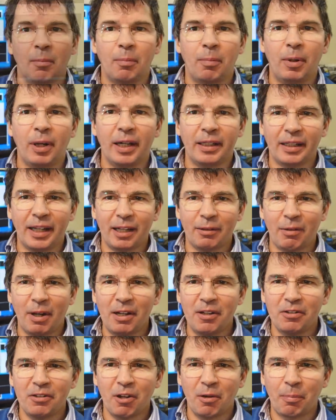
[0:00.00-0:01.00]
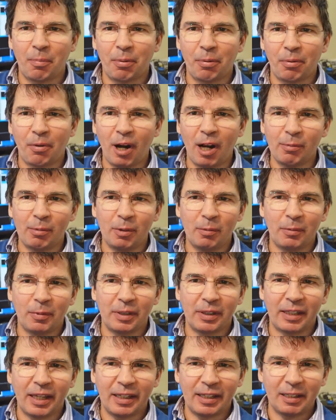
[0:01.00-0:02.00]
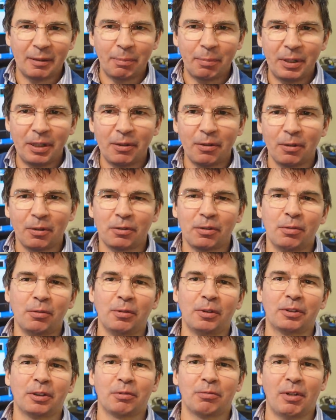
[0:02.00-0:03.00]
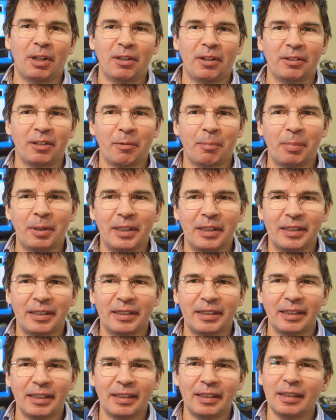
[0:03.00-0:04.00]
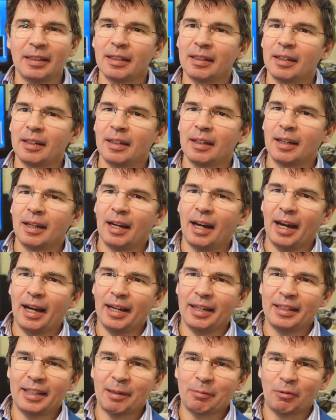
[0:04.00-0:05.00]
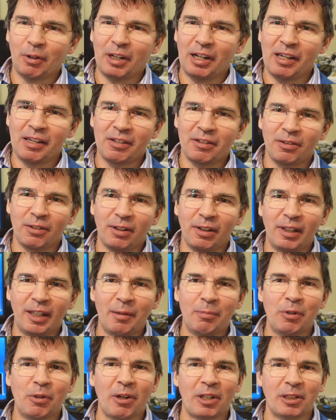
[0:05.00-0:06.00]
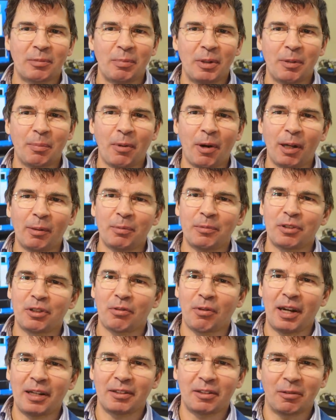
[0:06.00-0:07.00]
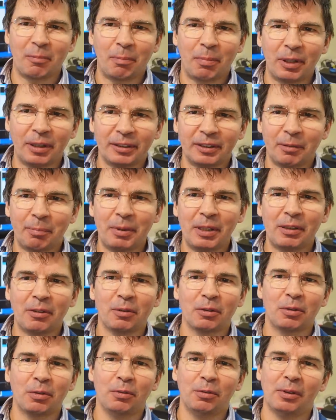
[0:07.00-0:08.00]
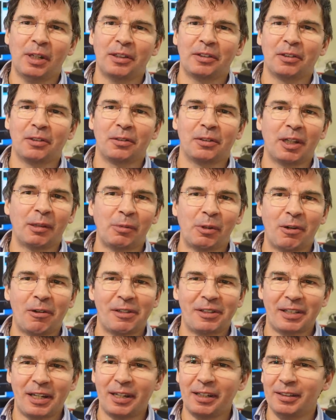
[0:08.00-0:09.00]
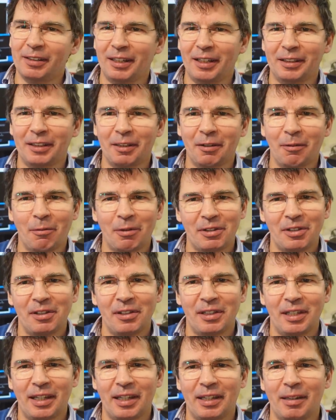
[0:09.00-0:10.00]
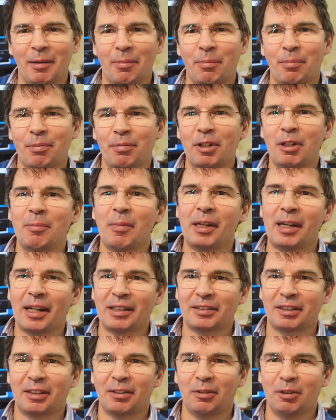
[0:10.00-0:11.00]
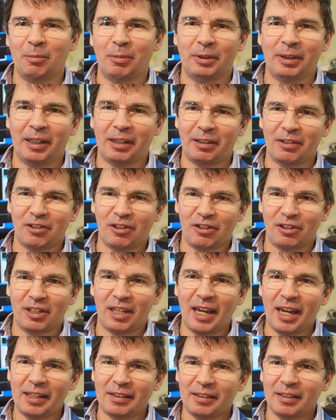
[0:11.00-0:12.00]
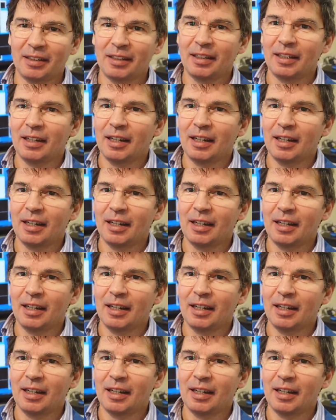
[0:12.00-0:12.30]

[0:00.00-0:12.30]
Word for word: But I ran into a problem getting Pico tool to run on the PC. I kept running into a libusb problems trying to build a Pico tool under WSL, and there wasn't a, pre-made executable that I could just get.